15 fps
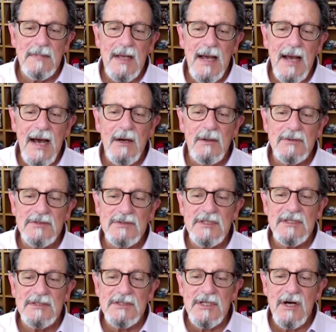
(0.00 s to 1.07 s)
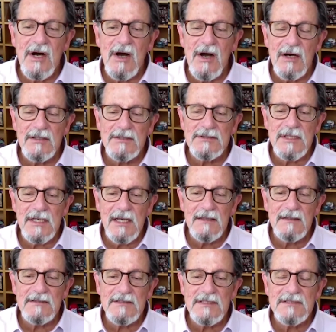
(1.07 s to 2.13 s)
house these CARs and
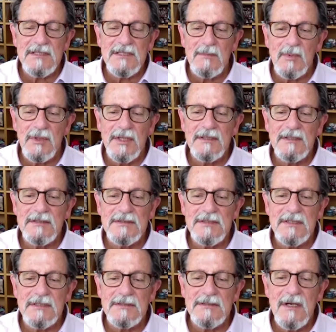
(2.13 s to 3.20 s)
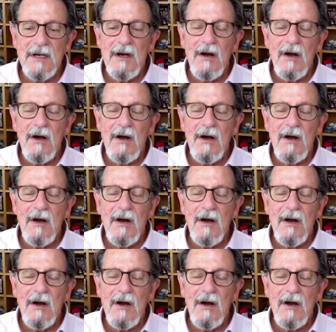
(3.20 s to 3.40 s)
the T cell malignancies